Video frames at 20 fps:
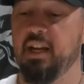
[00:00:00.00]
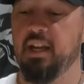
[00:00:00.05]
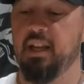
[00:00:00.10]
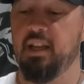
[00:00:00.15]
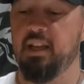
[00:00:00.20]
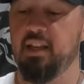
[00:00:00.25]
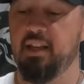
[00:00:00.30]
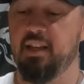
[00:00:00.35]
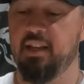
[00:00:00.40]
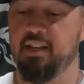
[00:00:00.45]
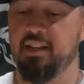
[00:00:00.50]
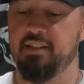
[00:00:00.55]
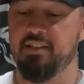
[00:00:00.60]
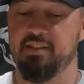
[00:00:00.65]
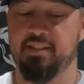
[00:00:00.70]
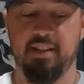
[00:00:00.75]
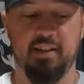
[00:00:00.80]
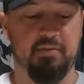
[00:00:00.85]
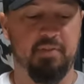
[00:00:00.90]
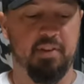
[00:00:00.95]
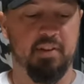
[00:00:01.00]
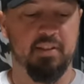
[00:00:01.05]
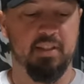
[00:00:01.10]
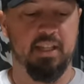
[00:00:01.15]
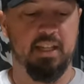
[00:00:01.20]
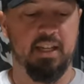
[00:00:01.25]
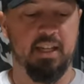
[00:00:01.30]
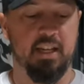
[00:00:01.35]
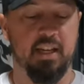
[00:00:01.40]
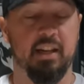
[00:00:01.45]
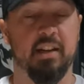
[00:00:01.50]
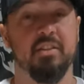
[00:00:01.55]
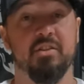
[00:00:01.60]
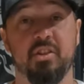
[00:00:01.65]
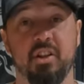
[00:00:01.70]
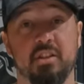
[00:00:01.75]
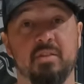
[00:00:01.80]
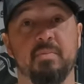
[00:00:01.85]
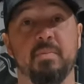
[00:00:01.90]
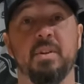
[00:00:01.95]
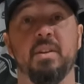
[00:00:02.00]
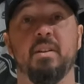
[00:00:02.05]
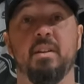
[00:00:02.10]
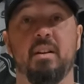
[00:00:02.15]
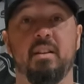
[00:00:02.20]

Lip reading: It is definitely an adjustment.